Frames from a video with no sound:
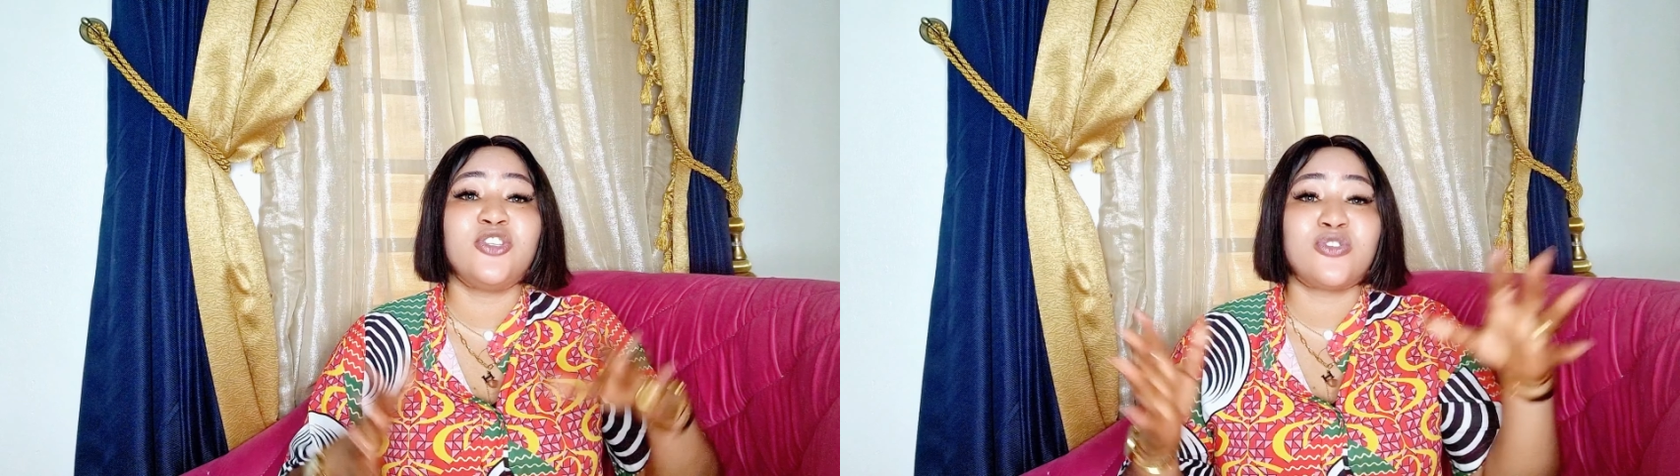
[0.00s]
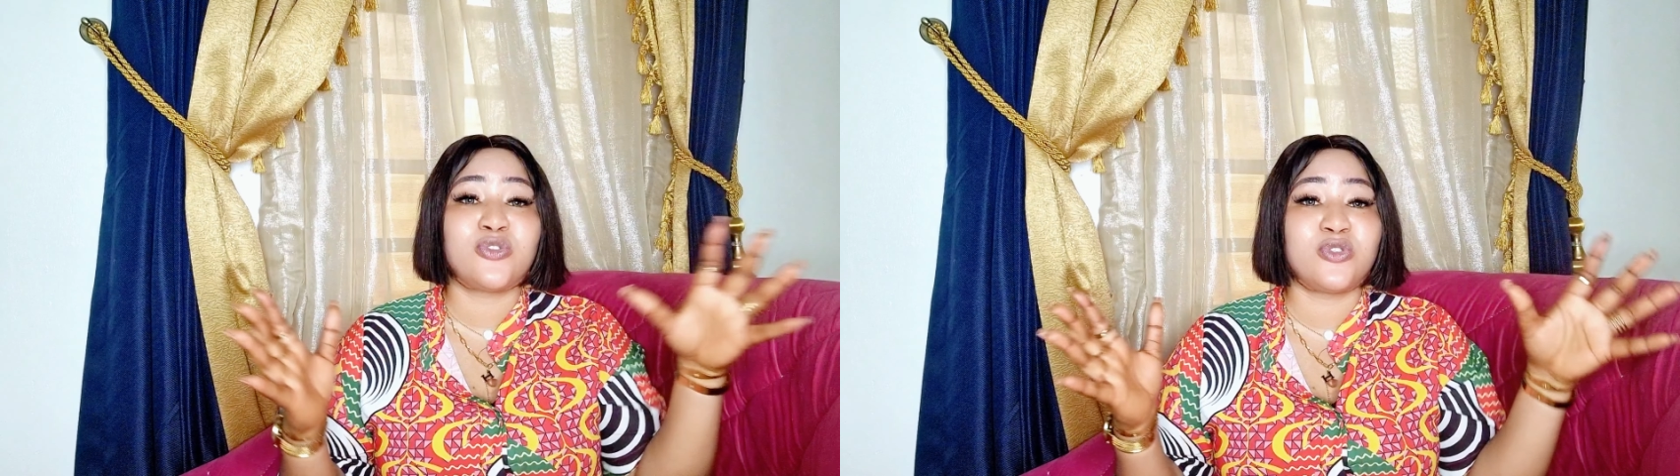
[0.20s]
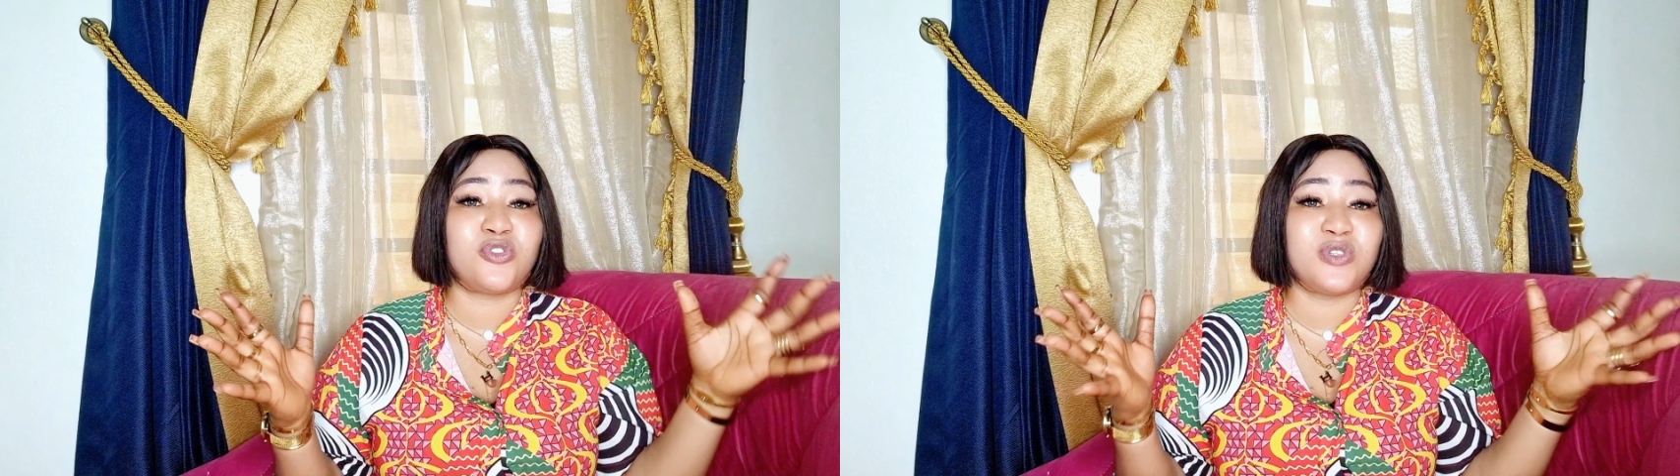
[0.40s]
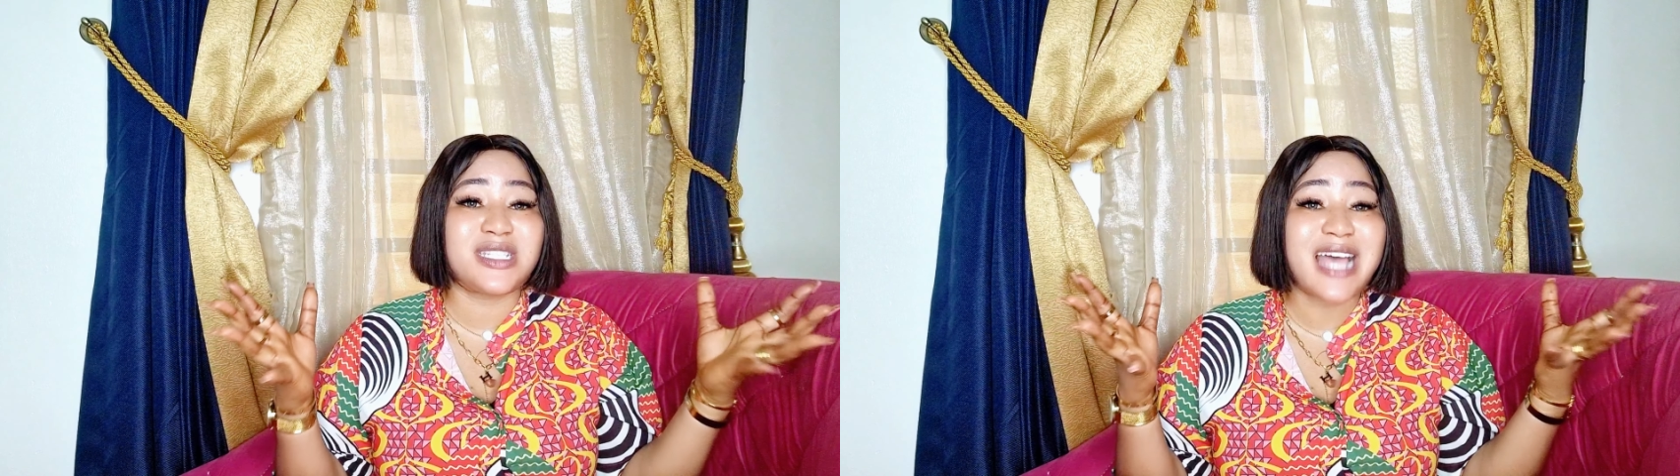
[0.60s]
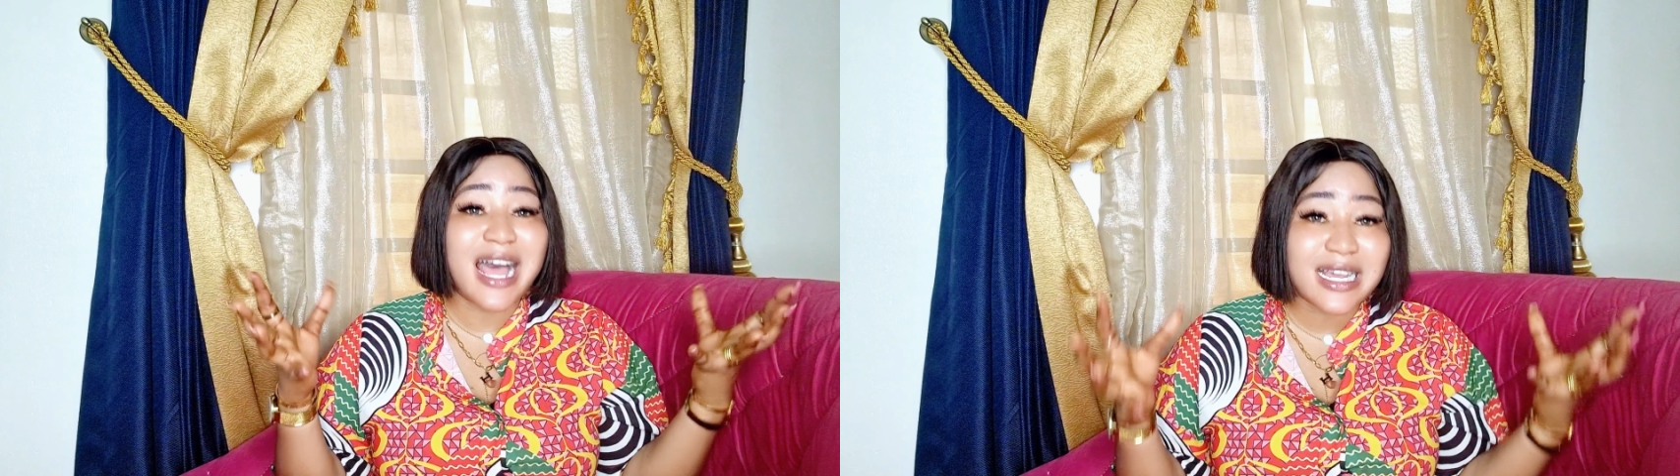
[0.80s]
used to
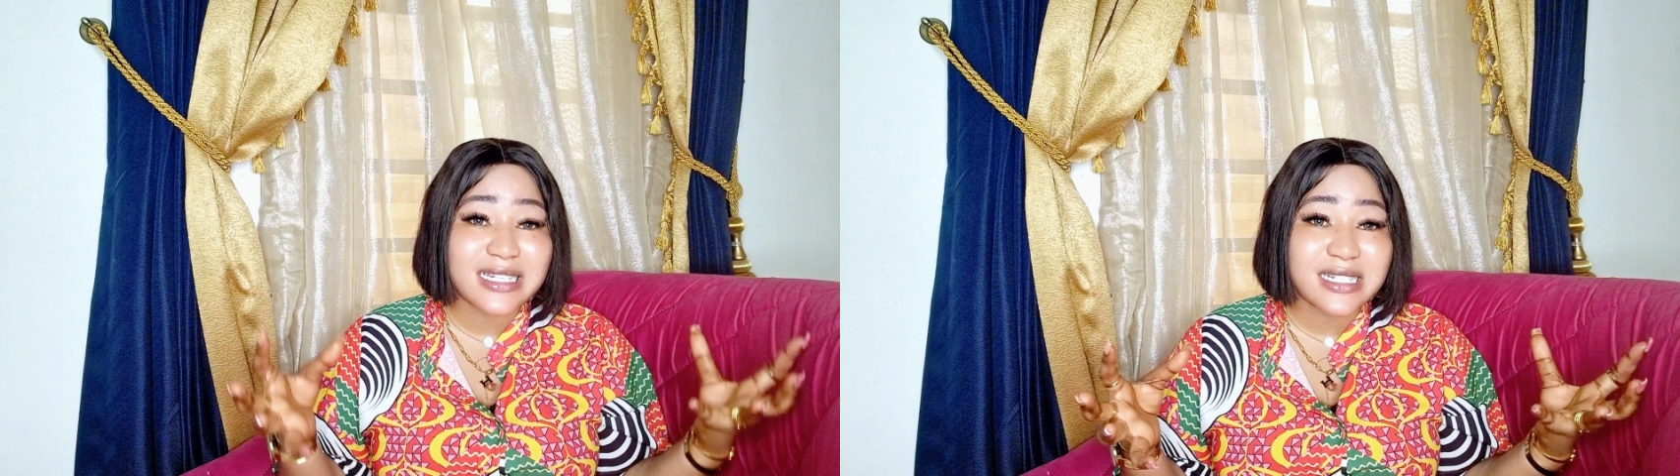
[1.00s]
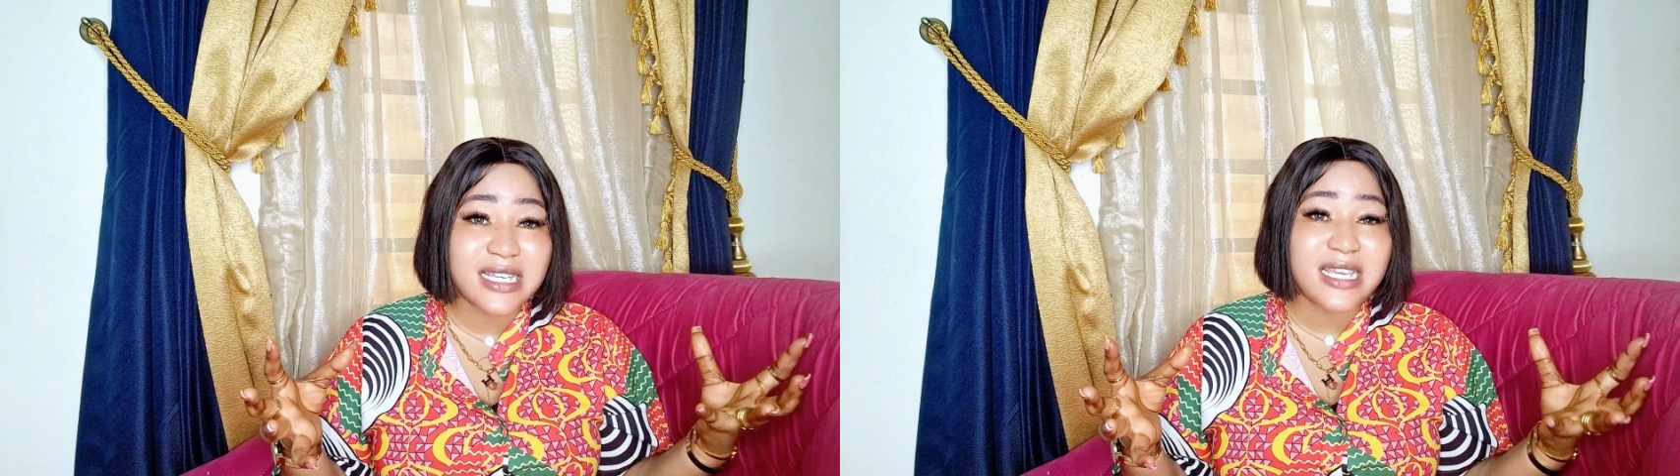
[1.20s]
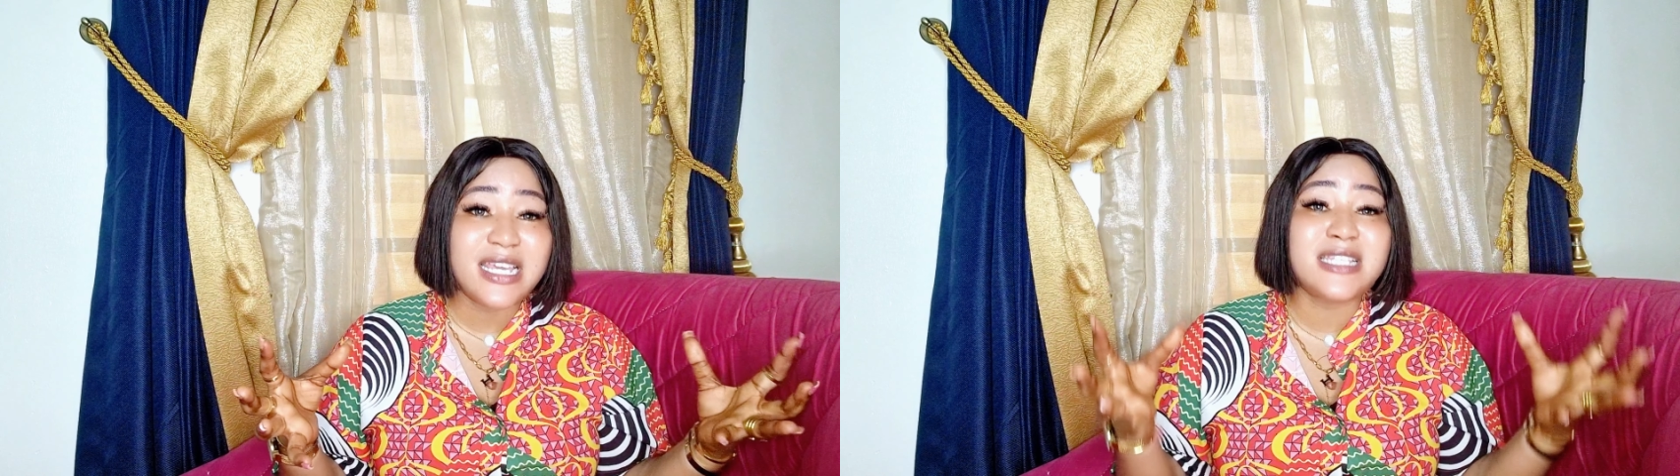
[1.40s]
treat acne.